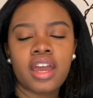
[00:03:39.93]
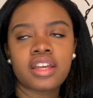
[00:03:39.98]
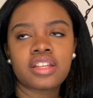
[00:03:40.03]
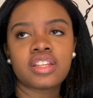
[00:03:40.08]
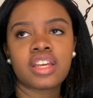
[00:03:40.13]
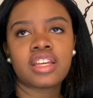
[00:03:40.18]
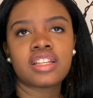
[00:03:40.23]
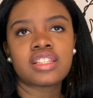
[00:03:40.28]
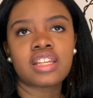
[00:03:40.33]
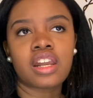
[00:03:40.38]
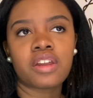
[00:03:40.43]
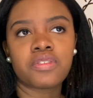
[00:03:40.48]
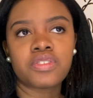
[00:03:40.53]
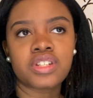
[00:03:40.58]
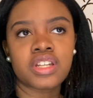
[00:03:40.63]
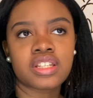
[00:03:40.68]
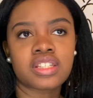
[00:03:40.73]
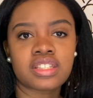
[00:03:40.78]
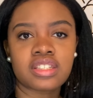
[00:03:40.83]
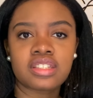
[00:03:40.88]
instead of
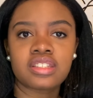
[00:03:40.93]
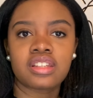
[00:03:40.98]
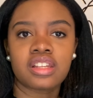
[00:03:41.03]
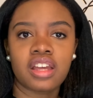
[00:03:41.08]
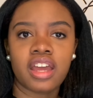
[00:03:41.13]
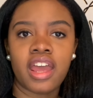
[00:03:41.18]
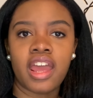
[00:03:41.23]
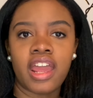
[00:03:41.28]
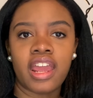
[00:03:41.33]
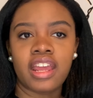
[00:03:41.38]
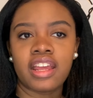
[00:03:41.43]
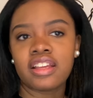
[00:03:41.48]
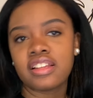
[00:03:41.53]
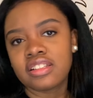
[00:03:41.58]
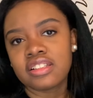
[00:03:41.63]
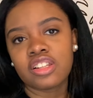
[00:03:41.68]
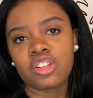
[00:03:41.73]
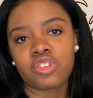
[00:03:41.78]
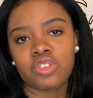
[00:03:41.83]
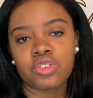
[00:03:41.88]
just a
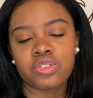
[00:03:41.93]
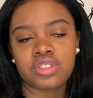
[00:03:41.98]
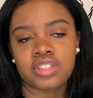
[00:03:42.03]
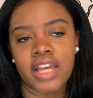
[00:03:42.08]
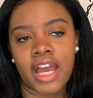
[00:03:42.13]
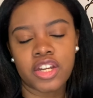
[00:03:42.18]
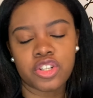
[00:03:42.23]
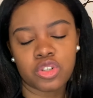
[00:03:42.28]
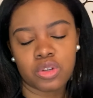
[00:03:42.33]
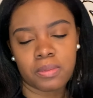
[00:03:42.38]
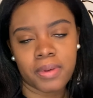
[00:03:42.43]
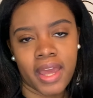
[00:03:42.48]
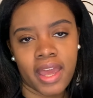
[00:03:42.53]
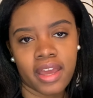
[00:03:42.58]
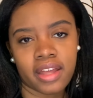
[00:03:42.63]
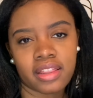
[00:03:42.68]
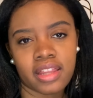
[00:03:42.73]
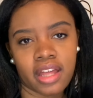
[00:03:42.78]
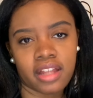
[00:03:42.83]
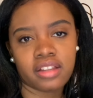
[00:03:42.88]
little satchel
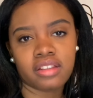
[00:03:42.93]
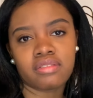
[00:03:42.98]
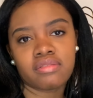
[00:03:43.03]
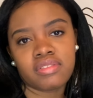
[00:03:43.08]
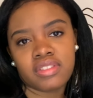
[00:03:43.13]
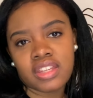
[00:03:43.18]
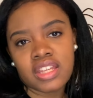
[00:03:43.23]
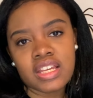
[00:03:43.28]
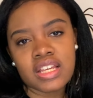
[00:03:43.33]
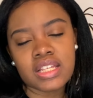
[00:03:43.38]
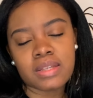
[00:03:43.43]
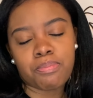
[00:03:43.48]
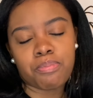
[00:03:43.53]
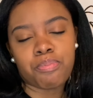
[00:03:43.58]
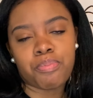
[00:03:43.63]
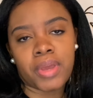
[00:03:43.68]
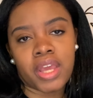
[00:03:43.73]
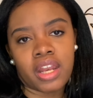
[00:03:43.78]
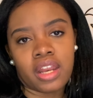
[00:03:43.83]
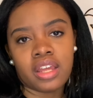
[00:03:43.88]
bag that the
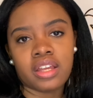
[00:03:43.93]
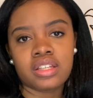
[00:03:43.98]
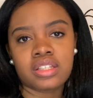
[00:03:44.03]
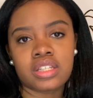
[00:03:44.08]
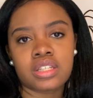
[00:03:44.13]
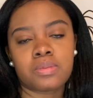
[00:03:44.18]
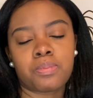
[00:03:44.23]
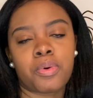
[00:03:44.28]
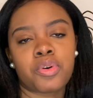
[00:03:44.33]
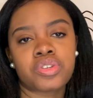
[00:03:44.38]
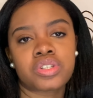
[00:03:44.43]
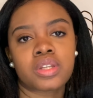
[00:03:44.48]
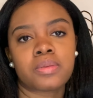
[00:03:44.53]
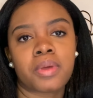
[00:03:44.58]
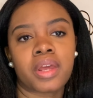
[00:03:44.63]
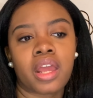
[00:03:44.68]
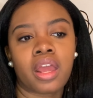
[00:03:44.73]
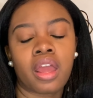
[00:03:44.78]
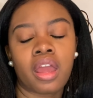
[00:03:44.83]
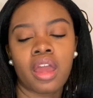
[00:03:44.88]
Speedies is supposed to
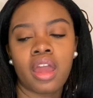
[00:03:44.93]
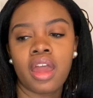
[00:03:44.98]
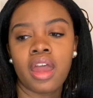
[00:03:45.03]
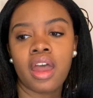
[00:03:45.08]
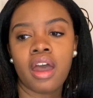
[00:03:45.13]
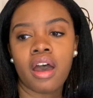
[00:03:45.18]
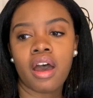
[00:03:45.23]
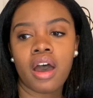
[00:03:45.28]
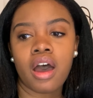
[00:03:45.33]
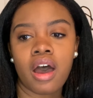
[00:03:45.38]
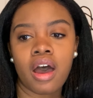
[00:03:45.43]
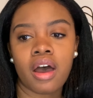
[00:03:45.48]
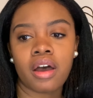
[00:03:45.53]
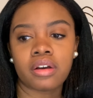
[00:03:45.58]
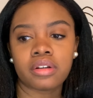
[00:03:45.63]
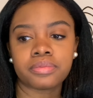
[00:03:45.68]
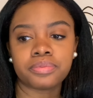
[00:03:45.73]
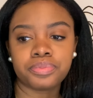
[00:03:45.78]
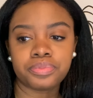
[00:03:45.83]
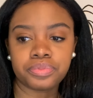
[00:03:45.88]
be.
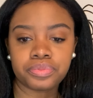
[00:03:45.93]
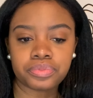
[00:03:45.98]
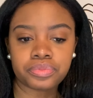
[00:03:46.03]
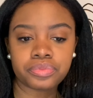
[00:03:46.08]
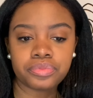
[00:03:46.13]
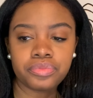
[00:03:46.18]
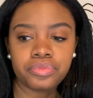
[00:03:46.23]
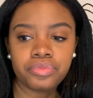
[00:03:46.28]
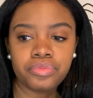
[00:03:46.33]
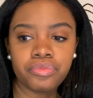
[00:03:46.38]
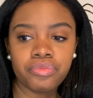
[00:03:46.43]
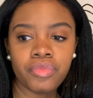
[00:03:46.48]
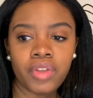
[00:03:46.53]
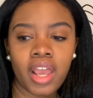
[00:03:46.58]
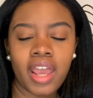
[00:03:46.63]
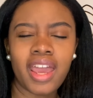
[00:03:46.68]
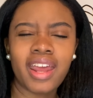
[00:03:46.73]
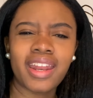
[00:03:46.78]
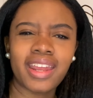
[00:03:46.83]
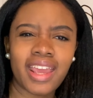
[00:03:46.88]
And
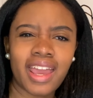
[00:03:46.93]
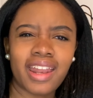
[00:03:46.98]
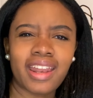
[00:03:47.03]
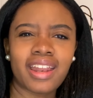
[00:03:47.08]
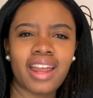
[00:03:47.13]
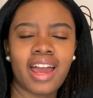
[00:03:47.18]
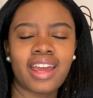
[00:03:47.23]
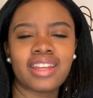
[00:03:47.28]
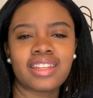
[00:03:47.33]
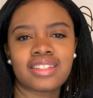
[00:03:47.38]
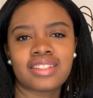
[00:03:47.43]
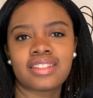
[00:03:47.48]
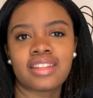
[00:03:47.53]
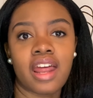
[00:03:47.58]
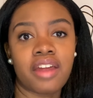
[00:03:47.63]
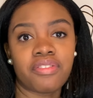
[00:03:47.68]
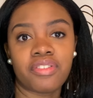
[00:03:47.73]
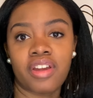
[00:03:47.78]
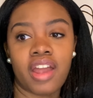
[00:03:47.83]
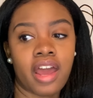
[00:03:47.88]
again, I just
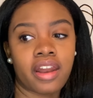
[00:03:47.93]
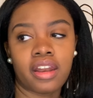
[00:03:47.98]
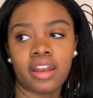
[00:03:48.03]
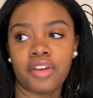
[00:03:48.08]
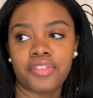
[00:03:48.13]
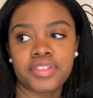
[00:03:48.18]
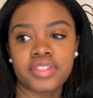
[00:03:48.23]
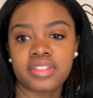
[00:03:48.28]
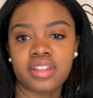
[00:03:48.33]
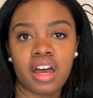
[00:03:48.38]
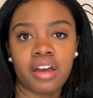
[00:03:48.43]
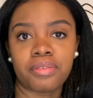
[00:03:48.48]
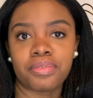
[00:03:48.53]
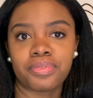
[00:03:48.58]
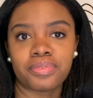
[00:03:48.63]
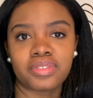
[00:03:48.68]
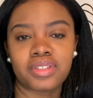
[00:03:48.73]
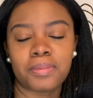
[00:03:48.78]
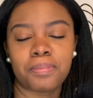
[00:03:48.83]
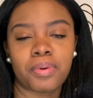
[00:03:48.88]
never had enough stuff
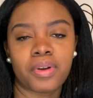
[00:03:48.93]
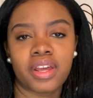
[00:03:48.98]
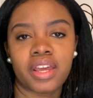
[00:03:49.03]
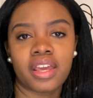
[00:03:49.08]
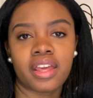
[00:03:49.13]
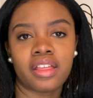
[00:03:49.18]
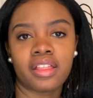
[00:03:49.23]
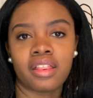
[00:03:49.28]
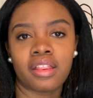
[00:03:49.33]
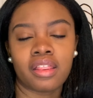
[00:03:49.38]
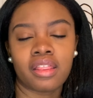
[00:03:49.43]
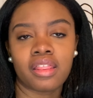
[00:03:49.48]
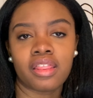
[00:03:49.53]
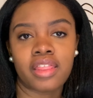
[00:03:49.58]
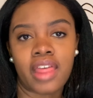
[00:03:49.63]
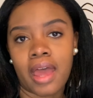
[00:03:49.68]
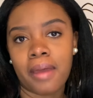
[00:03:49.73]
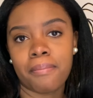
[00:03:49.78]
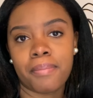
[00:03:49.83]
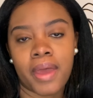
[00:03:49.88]
to put in
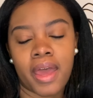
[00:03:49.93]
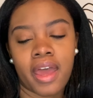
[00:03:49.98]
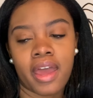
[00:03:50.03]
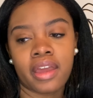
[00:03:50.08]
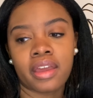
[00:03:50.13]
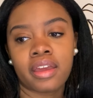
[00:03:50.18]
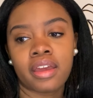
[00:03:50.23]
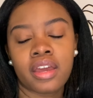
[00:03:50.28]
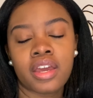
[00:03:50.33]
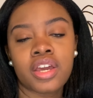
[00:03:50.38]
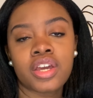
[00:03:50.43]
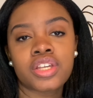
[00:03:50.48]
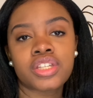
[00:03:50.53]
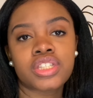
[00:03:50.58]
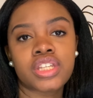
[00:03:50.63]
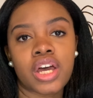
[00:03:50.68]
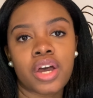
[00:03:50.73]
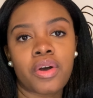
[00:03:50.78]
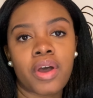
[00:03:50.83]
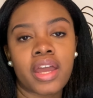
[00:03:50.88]
that bag.
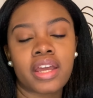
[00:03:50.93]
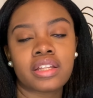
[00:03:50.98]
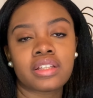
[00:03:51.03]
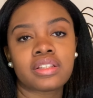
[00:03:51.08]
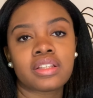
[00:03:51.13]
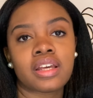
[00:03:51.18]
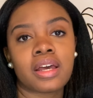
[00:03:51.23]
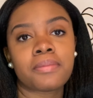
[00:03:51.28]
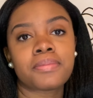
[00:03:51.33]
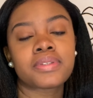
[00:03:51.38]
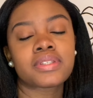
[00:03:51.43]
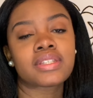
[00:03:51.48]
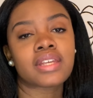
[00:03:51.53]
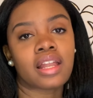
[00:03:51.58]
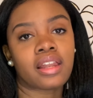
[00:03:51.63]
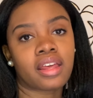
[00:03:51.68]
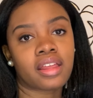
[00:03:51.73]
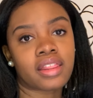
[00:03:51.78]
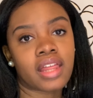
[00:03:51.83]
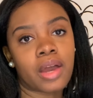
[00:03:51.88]
So I ended up
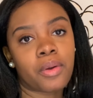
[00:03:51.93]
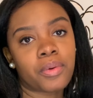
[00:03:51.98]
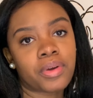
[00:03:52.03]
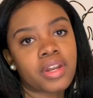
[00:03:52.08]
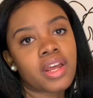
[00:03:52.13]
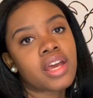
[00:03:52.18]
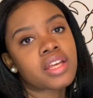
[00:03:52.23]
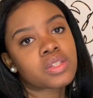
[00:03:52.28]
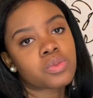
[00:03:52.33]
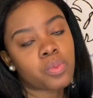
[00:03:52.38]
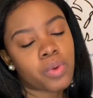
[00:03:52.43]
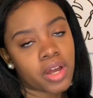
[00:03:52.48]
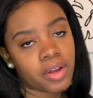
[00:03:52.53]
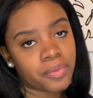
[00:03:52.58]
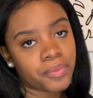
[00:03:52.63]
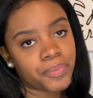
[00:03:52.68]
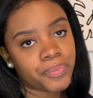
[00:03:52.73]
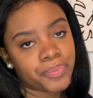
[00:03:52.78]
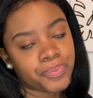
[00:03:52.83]
selling that one as well.